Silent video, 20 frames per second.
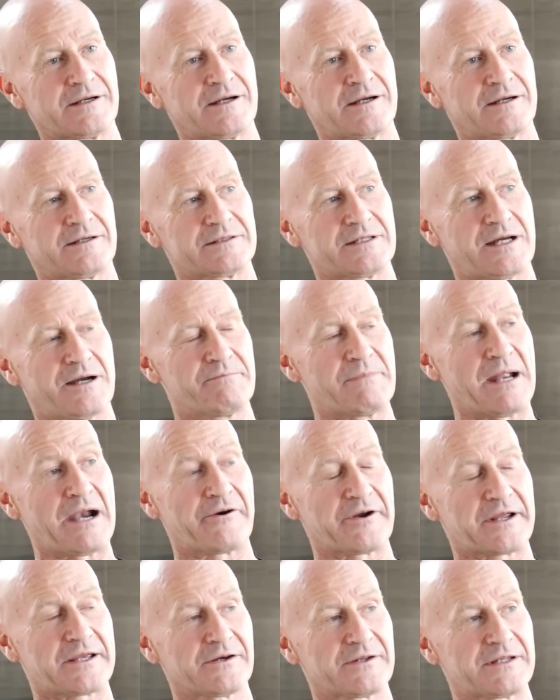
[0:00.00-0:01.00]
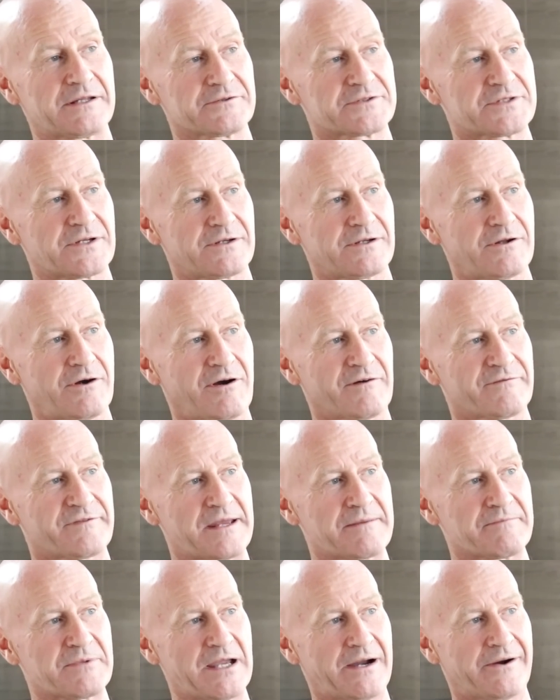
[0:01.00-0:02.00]
uh, America there was a lot of
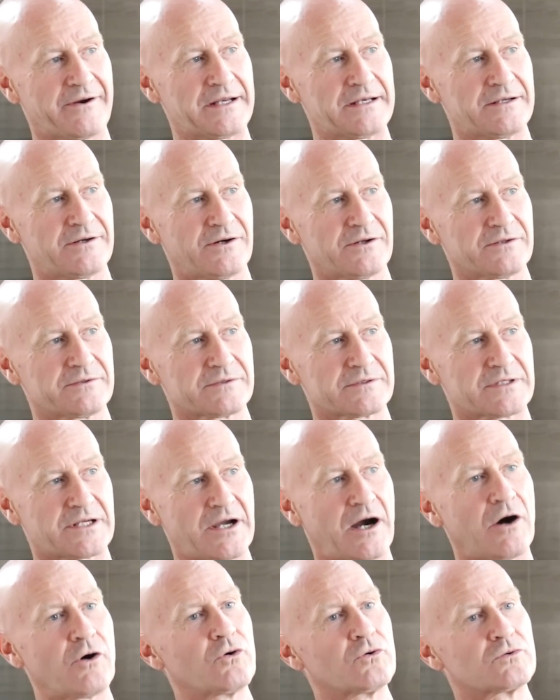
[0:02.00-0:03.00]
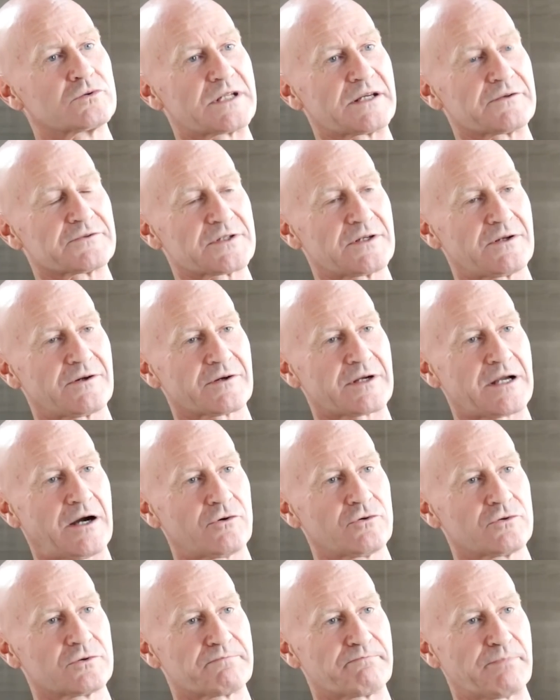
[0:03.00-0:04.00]
them going on gold there was a lot of
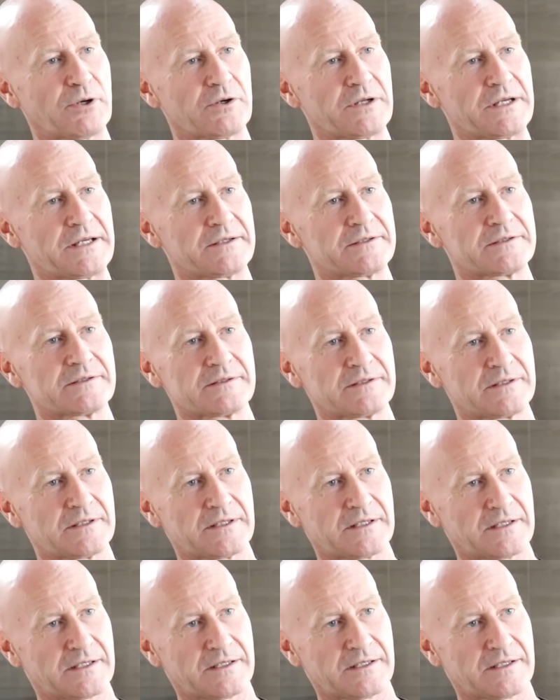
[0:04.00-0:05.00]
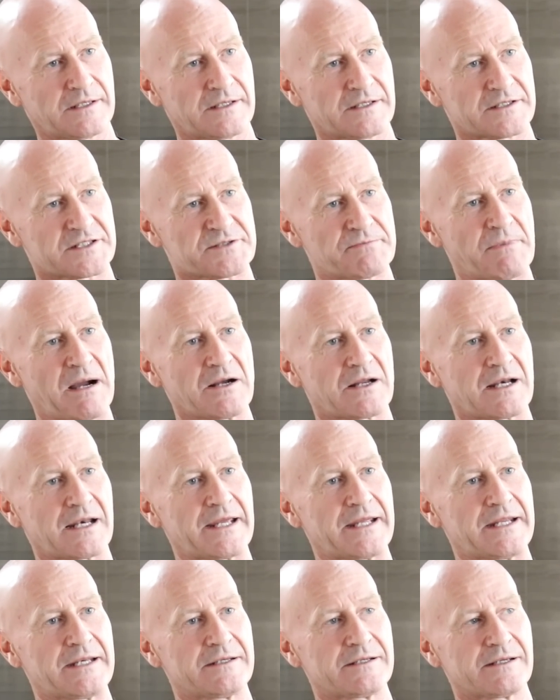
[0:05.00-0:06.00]
gold bullion
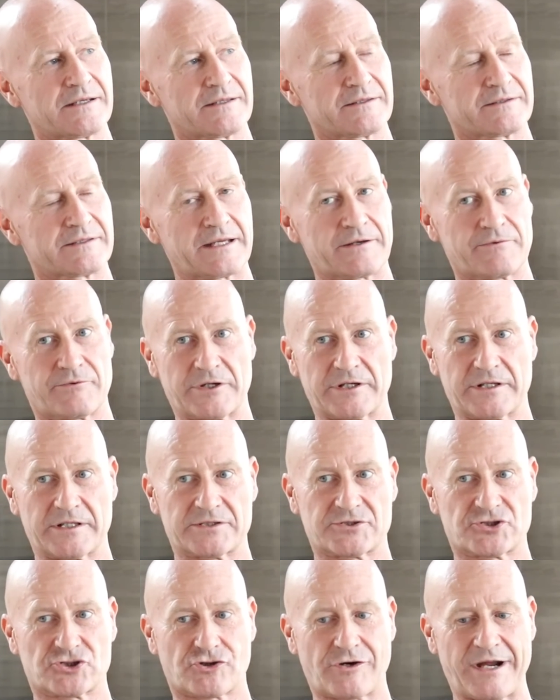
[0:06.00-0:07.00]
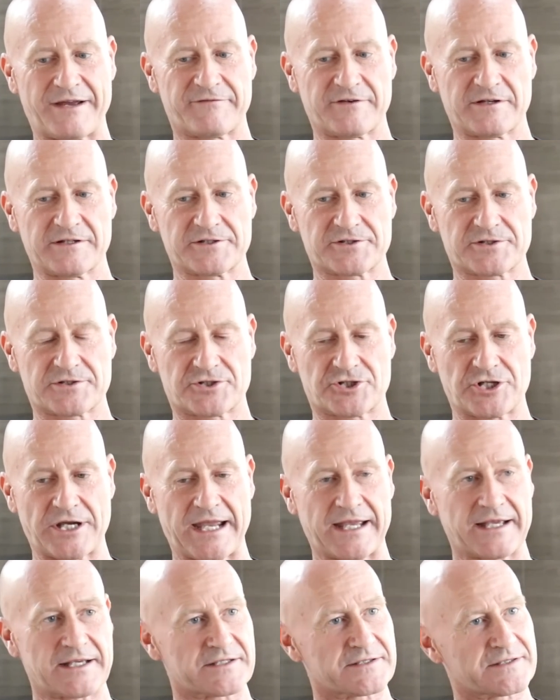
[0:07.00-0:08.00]
smuggling. There were travellers'
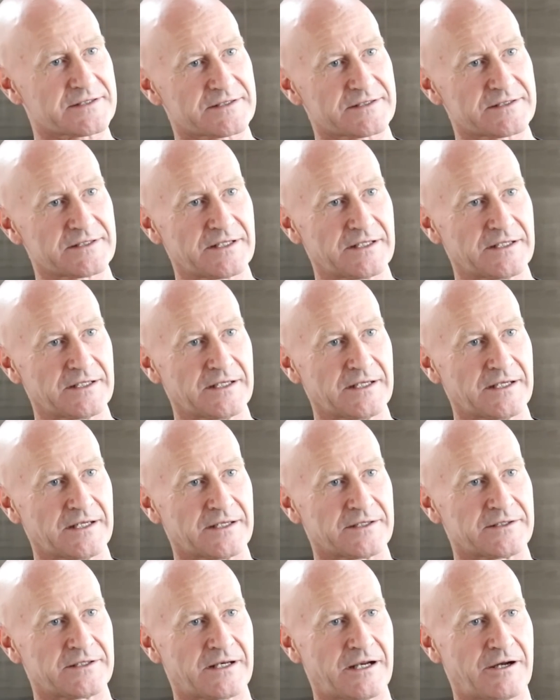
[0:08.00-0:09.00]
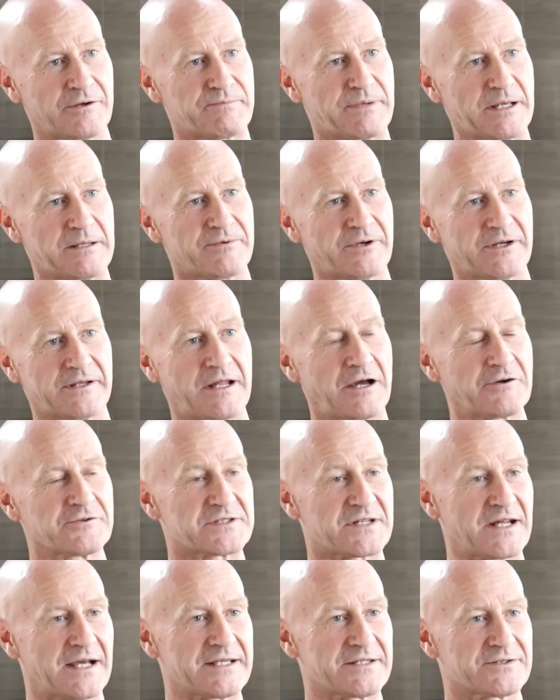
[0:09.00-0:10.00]
checks. You know, people in
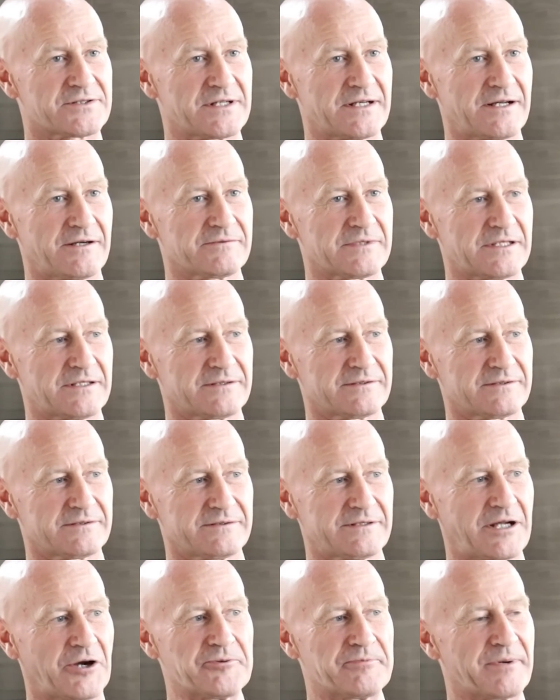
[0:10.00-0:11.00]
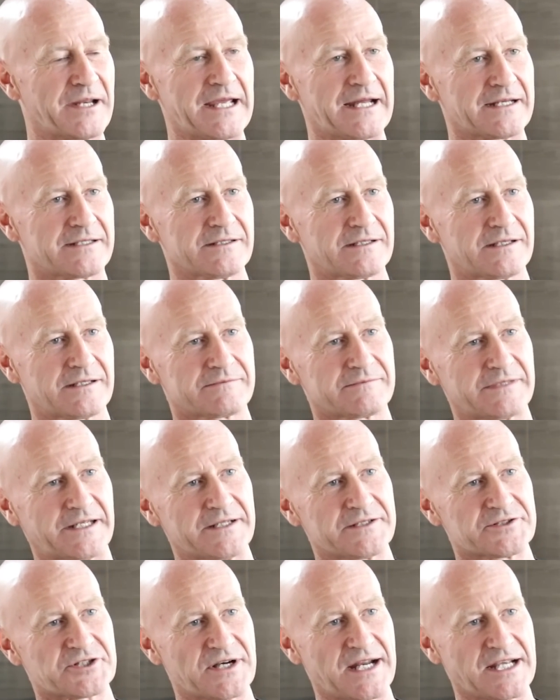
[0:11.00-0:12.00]
those days, you know, no, nobody had an
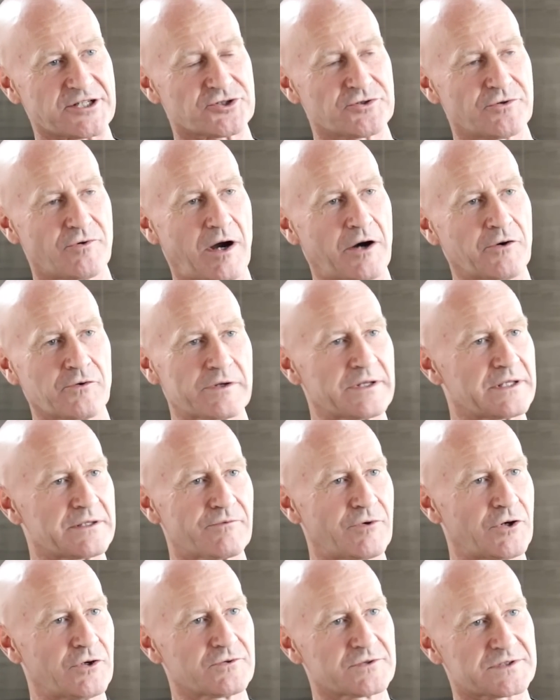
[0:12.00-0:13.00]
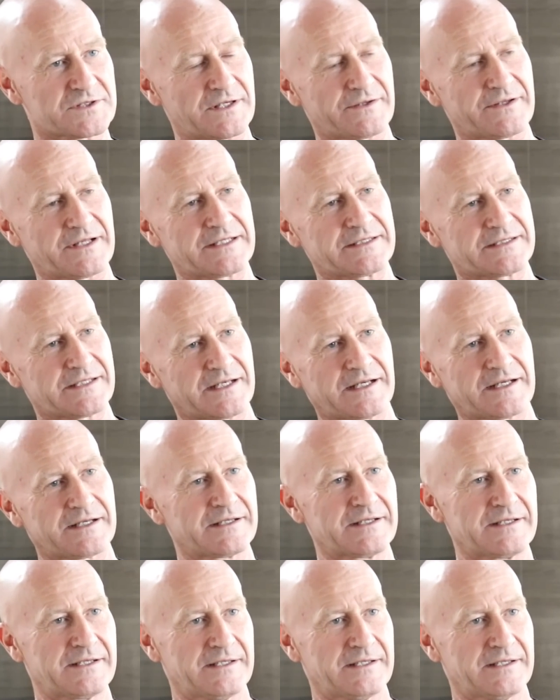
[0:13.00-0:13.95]
international hole in the wall, so they'd uh,